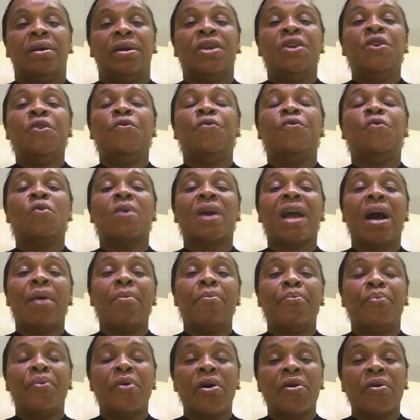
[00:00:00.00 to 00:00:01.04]
If you
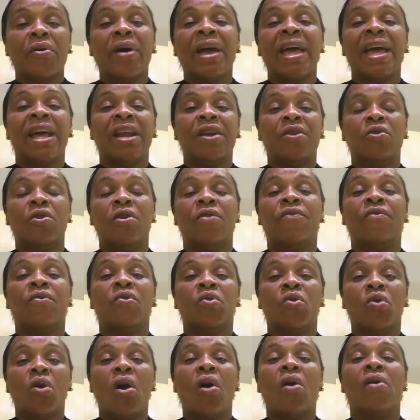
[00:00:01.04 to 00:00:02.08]
can borrow enough,
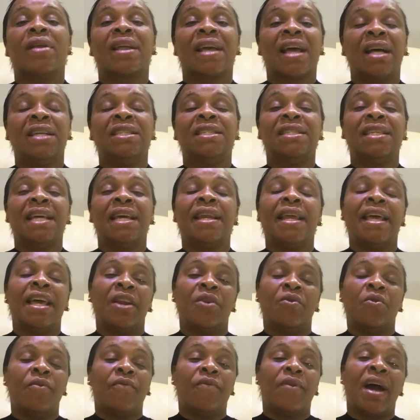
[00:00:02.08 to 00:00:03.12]
God can send
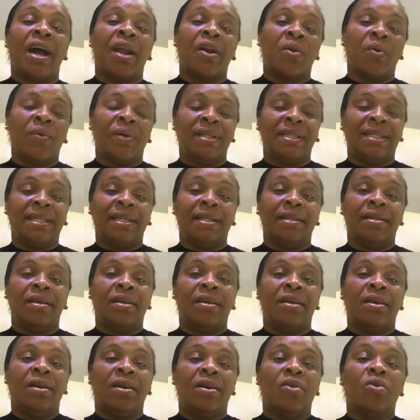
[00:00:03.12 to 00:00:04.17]
enough anointing.
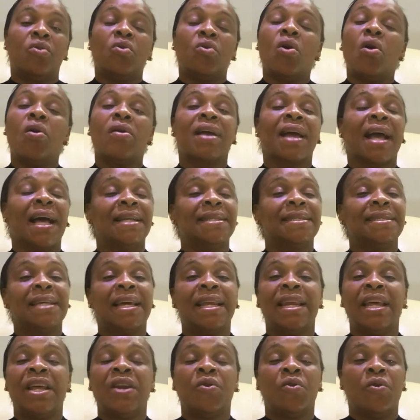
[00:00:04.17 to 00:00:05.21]
God can
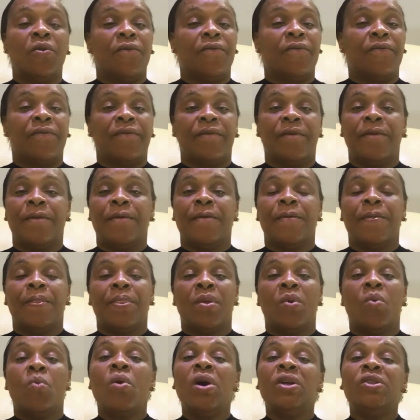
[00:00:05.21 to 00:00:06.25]
send enough.
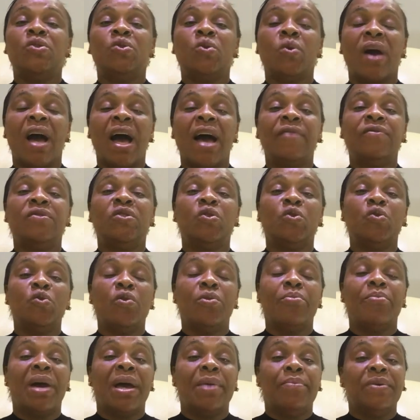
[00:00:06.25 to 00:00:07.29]
What you have to you
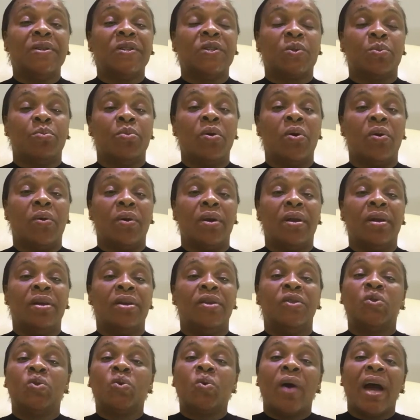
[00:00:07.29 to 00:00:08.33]
might be small.
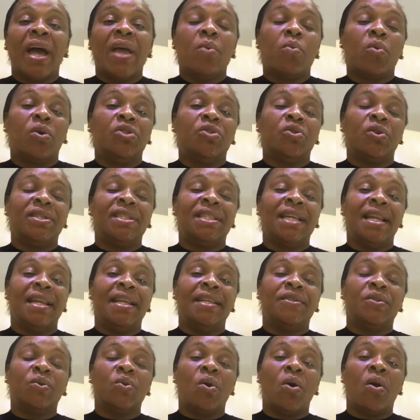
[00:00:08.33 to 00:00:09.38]
To her, it was just a
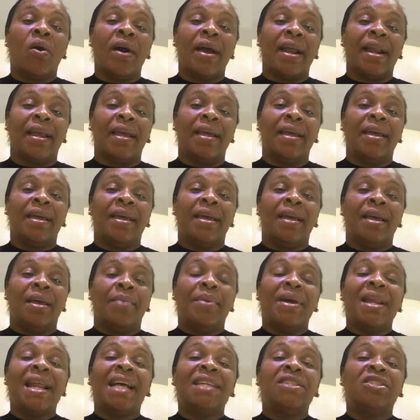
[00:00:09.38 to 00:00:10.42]
little oil.
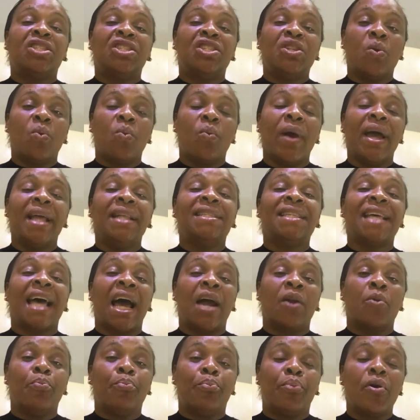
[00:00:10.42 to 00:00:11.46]
But as she went
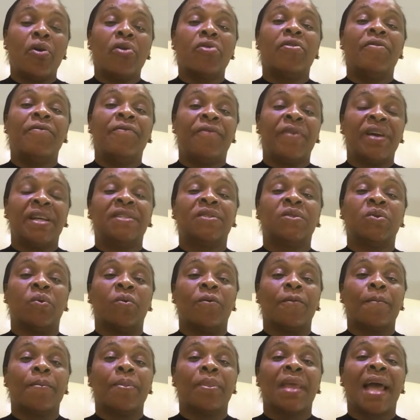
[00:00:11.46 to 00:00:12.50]
and borrowed vessel,
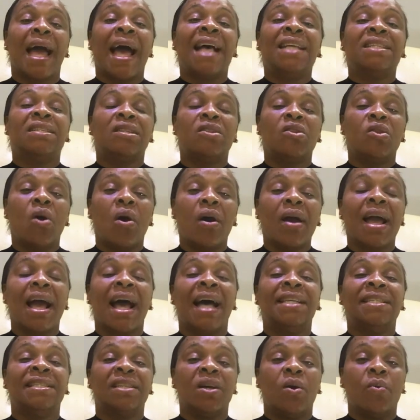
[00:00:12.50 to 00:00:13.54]
as long
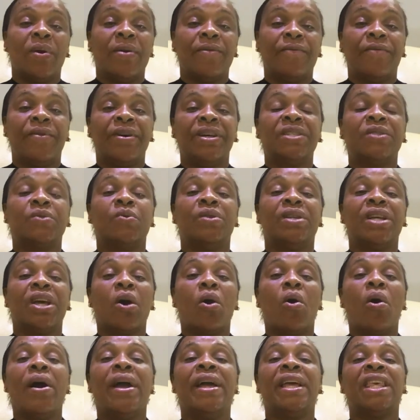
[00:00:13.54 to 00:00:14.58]
as there were vessel, the
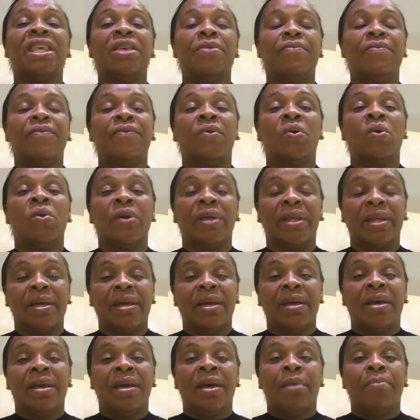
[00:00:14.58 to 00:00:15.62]
oil kept flowing.
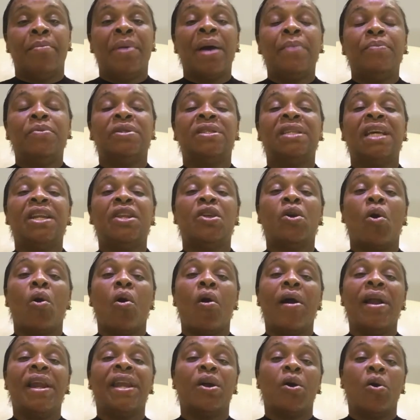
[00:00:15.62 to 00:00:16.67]
Bible said the
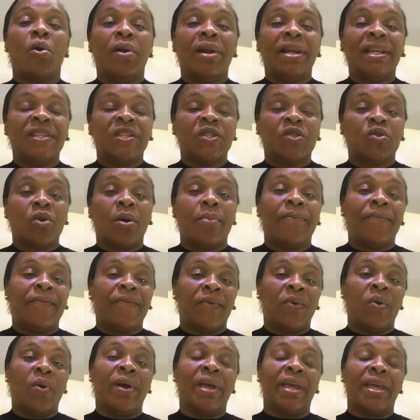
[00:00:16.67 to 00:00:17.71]
oil only stopped
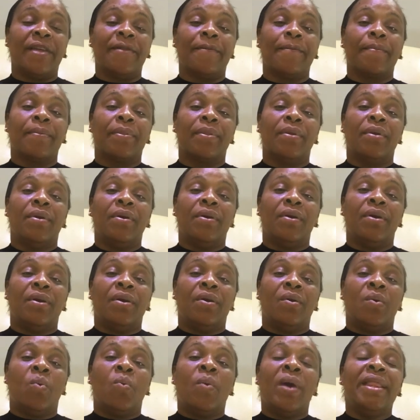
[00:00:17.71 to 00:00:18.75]
flowing
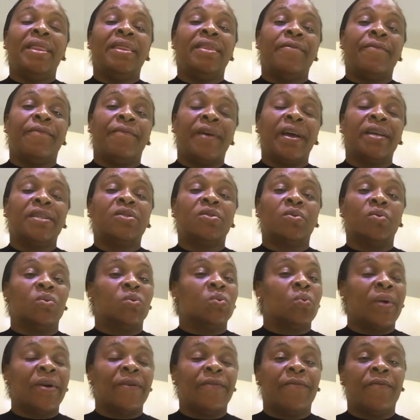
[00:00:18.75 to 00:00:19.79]
when the
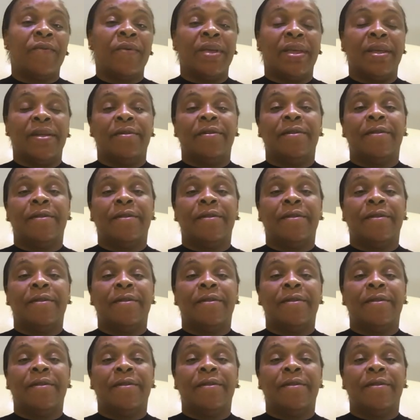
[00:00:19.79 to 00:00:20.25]
vessels were free.